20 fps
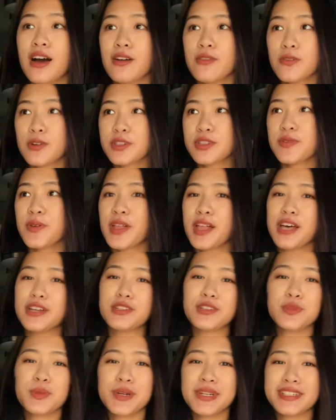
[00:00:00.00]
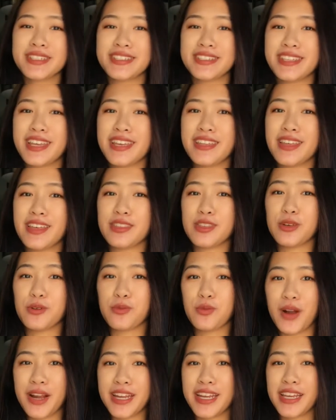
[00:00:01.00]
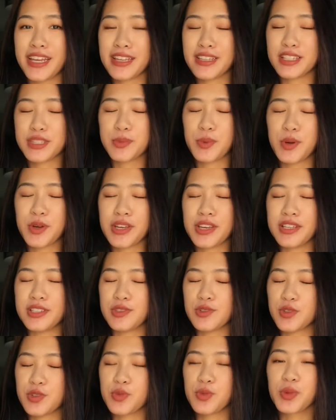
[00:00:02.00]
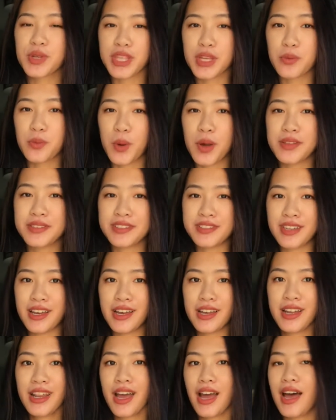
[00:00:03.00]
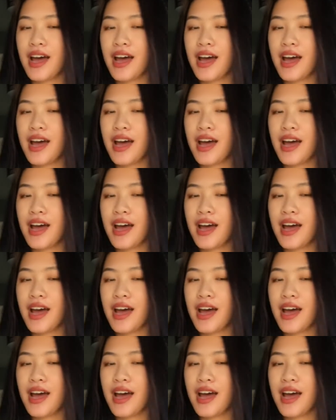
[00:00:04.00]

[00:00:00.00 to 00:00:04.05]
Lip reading: First of all, I just wanted to say that the writing in this book is just really well done.